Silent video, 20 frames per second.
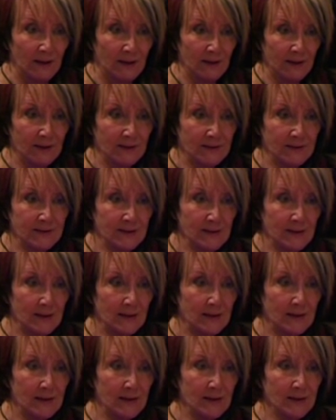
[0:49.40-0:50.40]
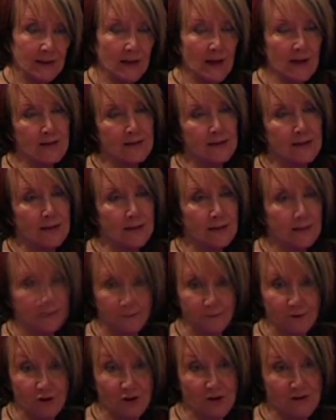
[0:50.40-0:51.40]
And young Katie,
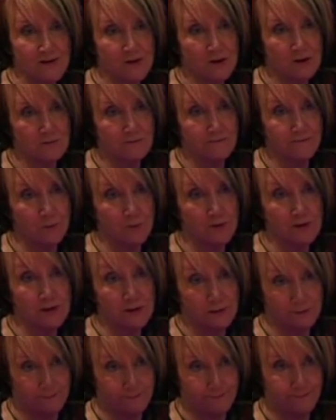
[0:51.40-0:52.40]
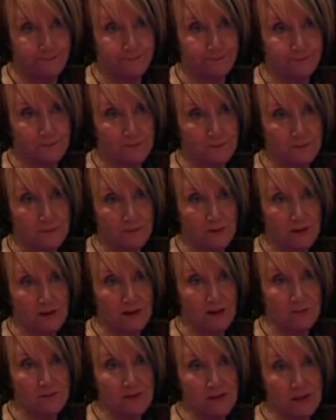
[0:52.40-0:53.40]
she just turned 14,
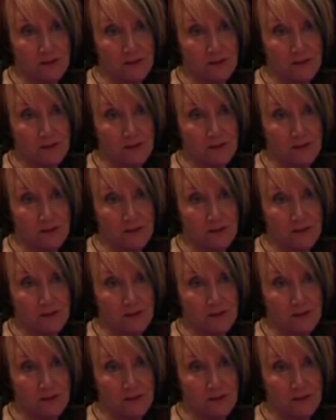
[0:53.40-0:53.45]
comes